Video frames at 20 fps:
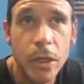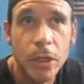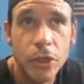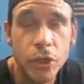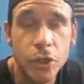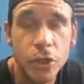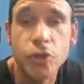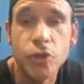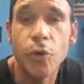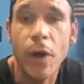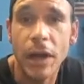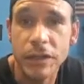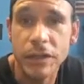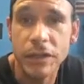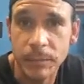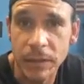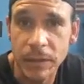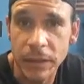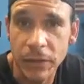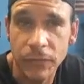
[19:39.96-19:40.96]
try
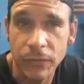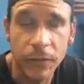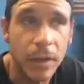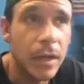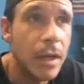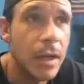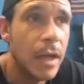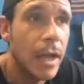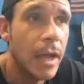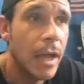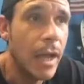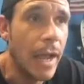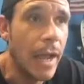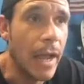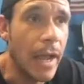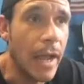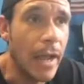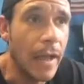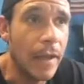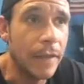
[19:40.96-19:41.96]
something different,
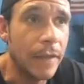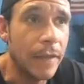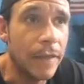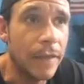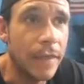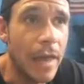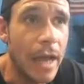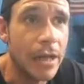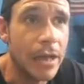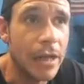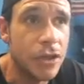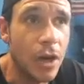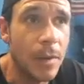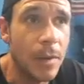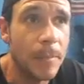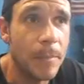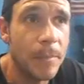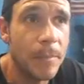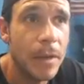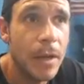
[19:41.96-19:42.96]
and that
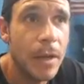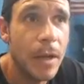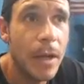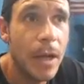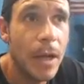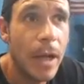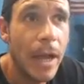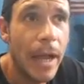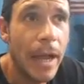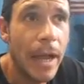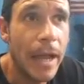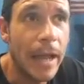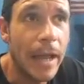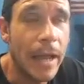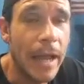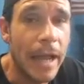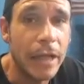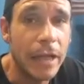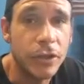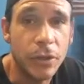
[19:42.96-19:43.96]
jump
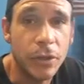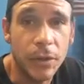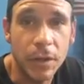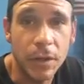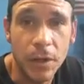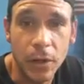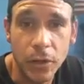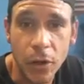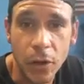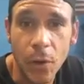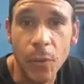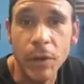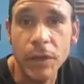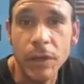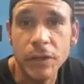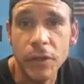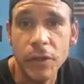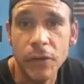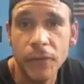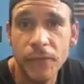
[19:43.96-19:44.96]
into the unknown,
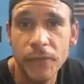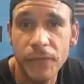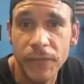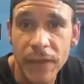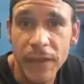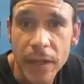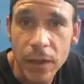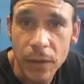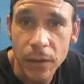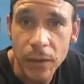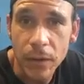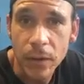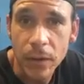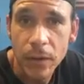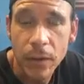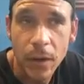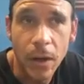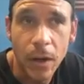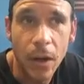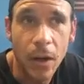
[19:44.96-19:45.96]
into the fear
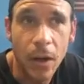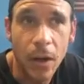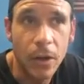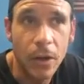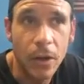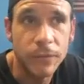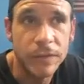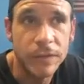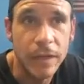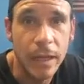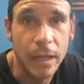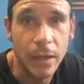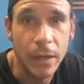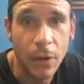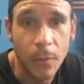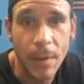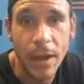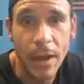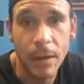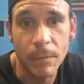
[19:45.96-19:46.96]
of saying,
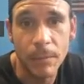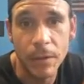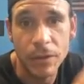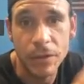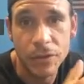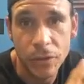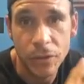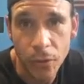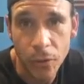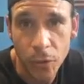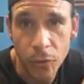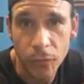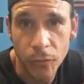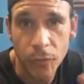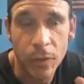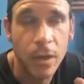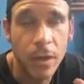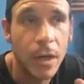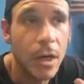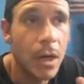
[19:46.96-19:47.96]
"Oh man, I'm going to start
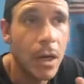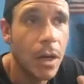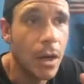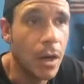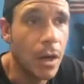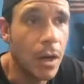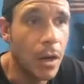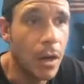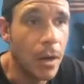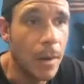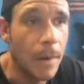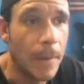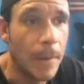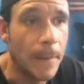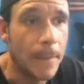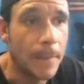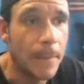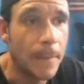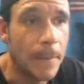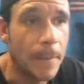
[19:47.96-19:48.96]
over."
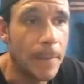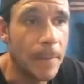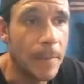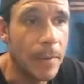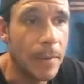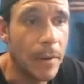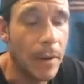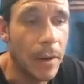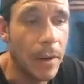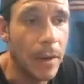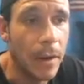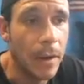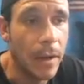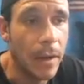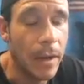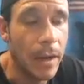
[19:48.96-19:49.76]
Um, uh,